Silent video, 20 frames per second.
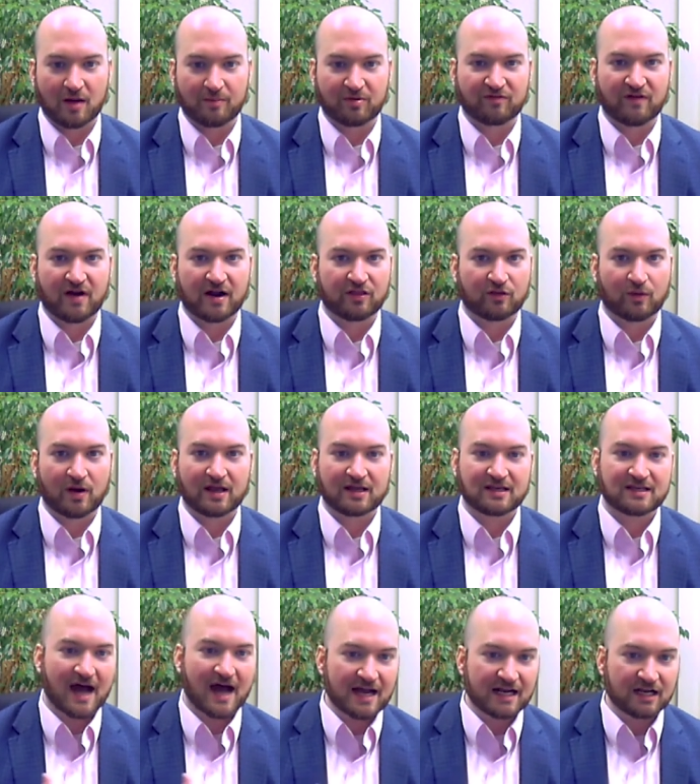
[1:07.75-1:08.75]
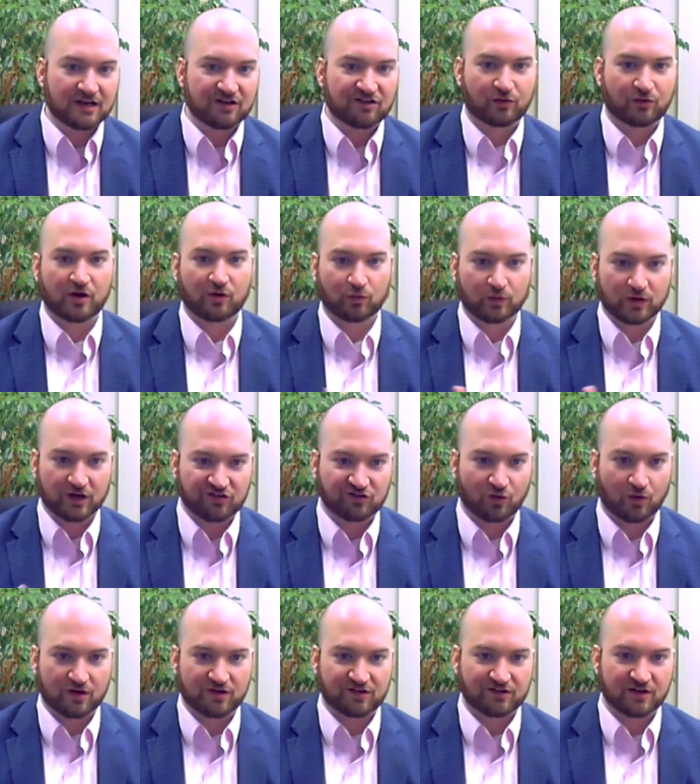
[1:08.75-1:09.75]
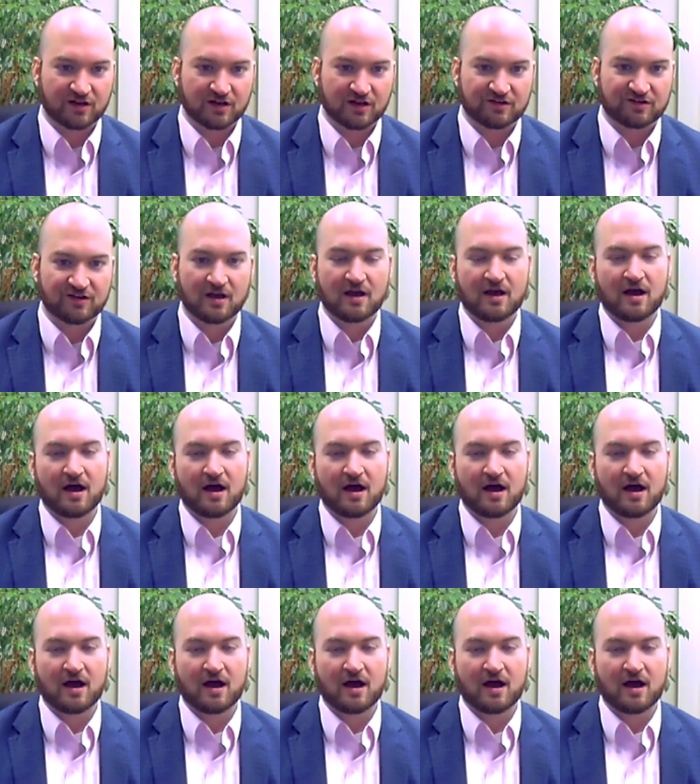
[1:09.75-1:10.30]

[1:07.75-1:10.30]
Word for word: providing the right guidance, the right resources